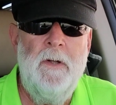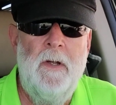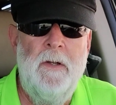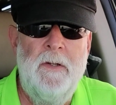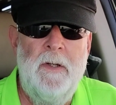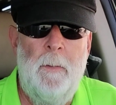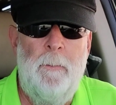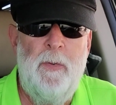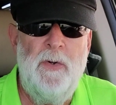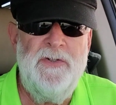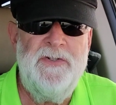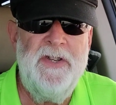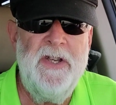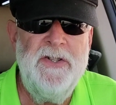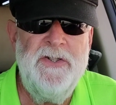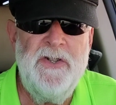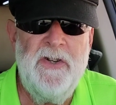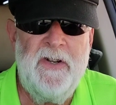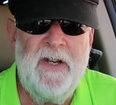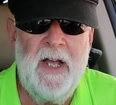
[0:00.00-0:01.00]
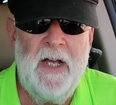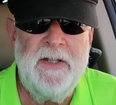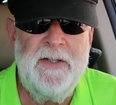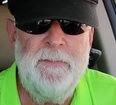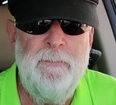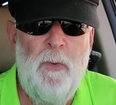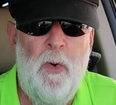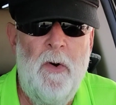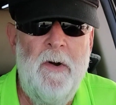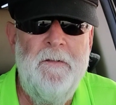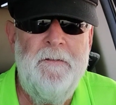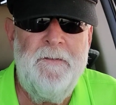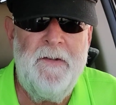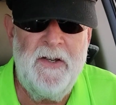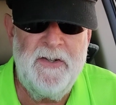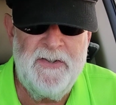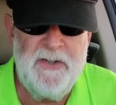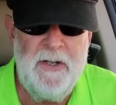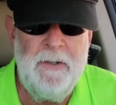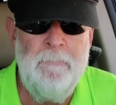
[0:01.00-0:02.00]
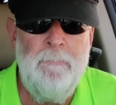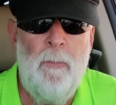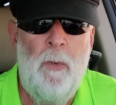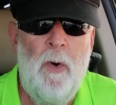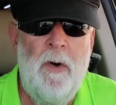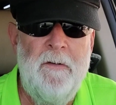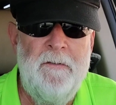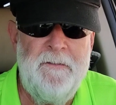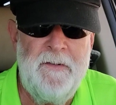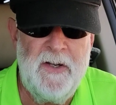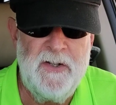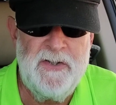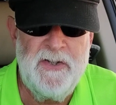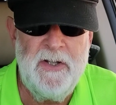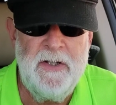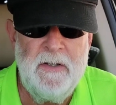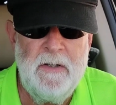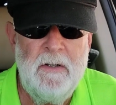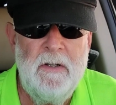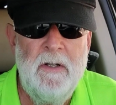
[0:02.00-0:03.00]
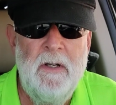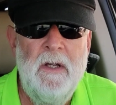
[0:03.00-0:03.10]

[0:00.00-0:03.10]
The procedure gets more efficient and more efficient.